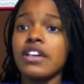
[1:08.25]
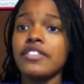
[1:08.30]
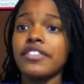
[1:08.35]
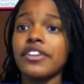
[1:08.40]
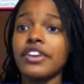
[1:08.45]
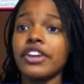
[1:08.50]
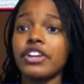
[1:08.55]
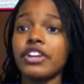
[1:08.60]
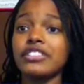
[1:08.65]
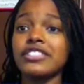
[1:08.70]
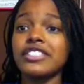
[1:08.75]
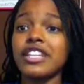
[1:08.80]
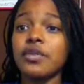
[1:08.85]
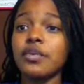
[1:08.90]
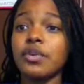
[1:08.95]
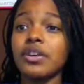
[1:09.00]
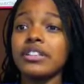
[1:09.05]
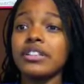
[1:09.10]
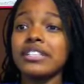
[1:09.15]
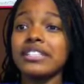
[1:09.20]
Then cursed they
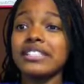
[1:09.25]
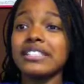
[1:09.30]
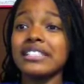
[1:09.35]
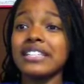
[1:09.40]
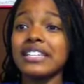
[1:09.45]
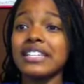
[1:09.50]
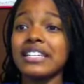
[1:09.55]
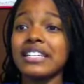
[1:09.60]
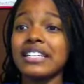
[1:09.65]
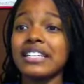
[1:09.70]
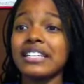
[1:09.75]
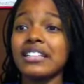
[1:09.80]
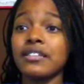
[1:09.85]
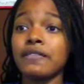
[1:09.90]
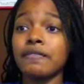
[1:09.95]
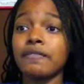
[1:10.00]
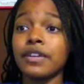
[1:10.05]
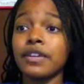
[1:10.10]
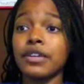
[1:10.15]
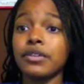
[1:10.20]
were in the city and in the
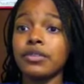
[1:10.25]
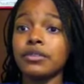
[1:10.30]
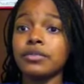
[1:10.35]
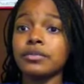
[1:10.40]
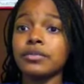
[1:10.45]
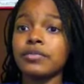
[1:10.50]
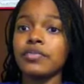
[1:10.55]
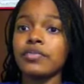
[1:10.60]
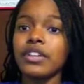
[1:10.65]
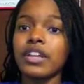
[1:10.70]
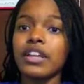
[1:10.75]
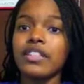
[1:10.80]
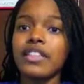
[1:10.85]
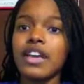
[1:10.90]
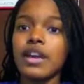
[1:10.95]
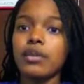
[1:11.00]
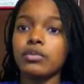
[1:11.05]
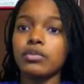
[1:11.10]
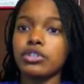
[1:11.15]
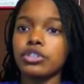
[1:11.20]
field. And
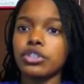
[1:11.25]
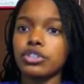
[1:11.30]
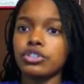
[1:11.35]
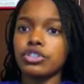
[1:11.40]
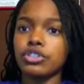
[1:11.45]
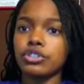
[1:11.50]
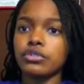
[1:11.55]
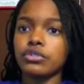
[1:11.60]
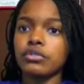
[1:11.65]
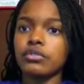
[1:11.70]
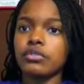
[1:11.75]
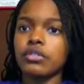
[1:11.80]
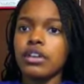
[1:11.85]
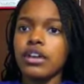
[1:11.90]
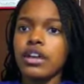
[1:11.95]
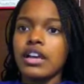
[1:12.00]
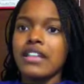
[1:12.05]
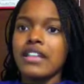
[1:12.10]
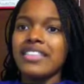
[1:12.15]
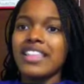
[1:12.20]
that was so true.
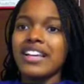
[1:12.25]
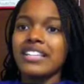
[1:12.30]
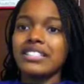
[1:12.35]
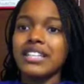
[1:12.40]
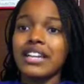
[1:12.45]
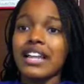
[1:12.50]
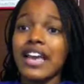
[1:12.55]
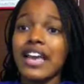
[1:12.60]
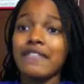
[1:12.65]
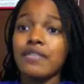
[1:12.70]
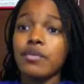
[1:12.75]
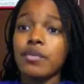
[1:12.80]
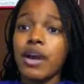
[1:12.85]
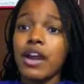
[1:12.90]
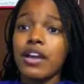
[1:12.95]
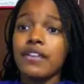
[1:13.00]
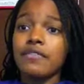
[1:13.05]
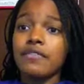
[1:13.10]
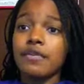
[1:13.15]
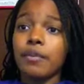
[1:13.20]
Thou shalt have a
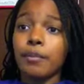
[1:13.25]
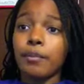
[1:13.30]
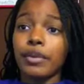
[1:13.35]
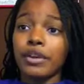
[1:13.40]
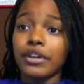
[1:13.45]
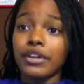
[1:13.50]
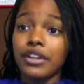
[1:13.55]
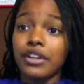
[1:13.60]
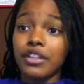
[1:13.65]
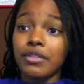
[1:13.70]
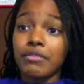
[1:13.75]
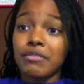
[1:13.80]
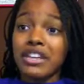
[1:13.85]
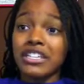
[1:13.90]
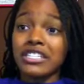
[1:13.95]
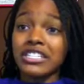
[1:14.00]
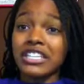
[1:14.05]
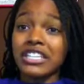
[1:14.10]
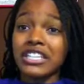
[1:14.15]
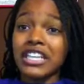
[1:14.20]
wife, but another
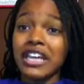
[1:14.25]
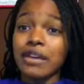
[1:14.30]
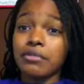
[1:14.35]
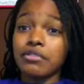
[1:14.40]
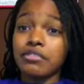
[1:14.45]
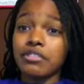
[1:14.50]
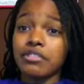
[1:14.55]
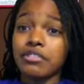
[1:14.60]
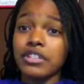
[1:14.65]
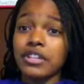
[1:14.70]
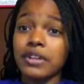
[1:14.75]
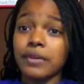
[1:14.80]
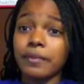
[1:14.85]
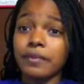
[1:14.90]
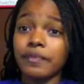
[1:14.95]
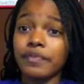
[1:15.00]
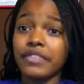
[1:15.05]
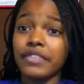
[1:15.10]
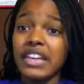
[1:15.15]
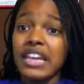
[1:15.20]
man shall lie with her then.
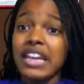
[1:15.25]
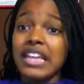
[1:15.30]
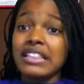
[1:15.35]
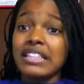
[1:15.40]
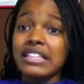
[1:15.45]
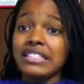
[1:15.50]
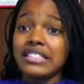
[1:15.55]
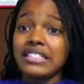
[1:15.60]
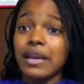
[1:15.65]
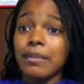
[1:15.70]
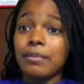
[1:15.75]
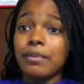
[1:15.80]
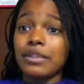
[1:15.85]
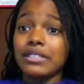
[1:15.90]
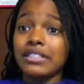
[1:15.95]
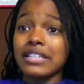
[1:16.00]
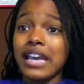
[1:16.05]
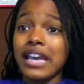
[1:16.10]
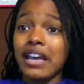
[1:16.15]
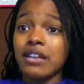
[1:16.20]
Thou shalt
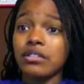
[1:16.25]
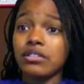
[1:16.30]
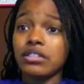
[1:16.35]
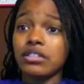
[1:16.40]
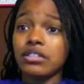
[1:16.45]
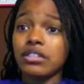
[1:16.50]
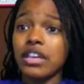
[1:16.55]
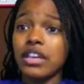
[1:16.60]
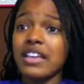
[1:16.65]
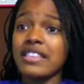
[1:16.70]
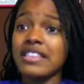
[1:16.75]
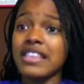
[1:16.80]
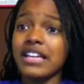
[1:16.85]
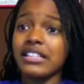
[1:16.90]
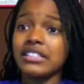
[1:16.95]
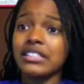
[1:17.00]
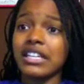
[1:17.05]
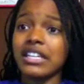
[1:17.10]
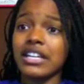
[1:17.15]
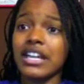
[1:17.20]
build a house, and thou
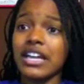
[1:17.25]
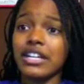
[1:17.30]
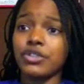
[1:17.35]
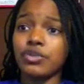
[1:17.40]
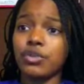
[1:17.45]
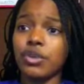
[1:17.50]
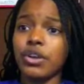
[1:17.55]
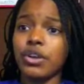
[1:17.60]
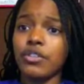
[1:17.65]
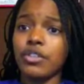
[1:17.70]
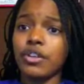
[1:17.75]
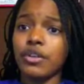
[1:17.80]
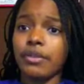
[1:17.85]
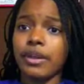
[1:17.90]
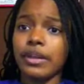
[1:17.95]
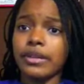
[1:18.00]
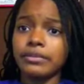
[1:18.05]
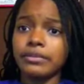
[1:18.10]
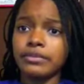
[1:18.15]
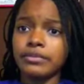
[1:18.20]
shalt not dwell
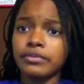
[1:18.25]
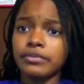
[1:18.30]
therein.